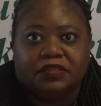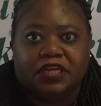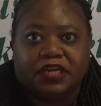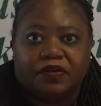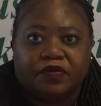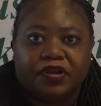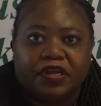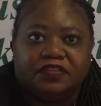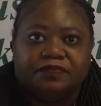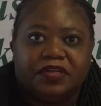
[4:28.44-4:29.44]
Check and
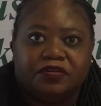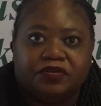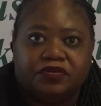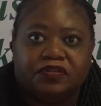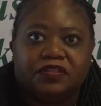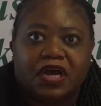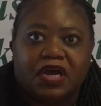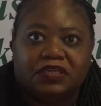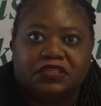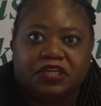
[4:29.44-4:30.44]
Connect mentors
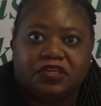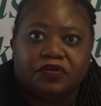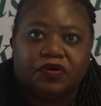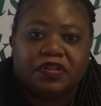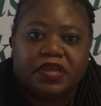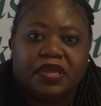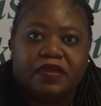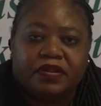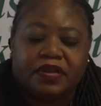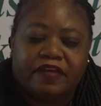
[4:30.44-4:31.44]
are trained on
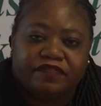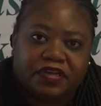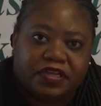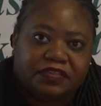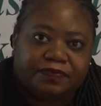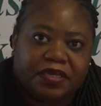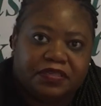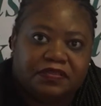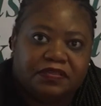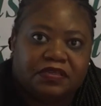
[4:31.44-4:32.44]
an
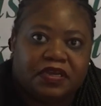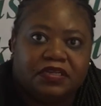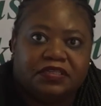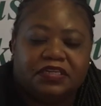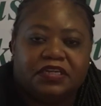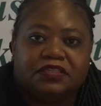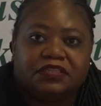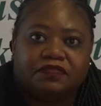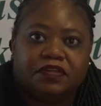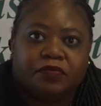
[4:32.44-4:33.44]
evidence-based
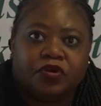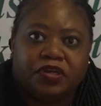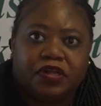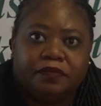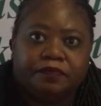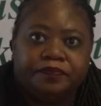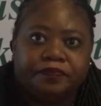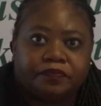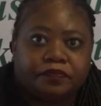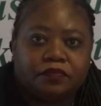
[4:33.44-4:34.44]
data-driven model,
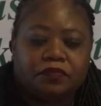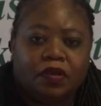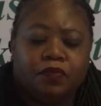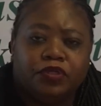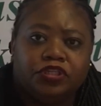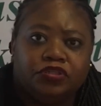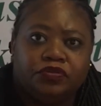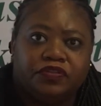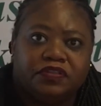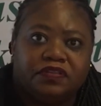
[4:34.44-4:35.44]
which
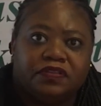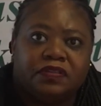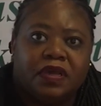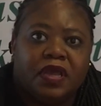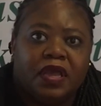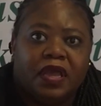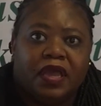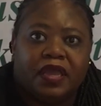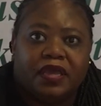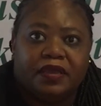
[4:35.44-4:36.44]
uses
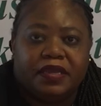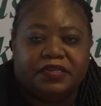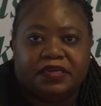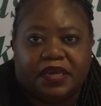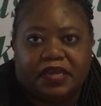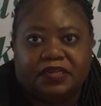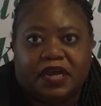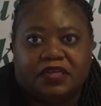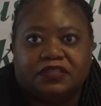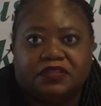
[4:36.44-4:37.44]

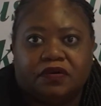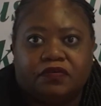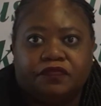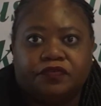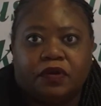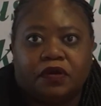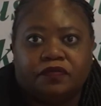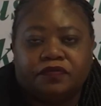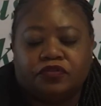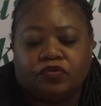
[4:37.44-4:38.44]
indicators
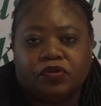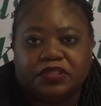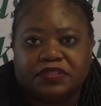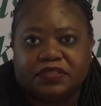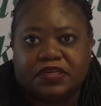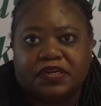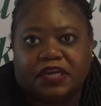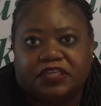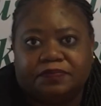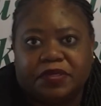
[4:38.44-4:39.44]
of school
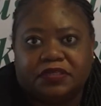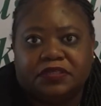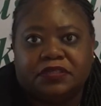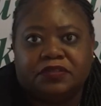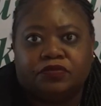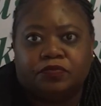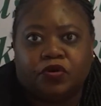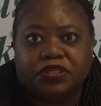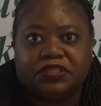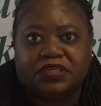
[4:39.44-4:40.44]
disengagement to
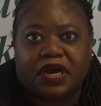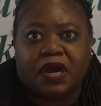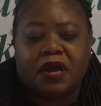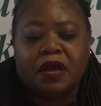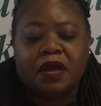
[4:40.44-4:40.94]
monitor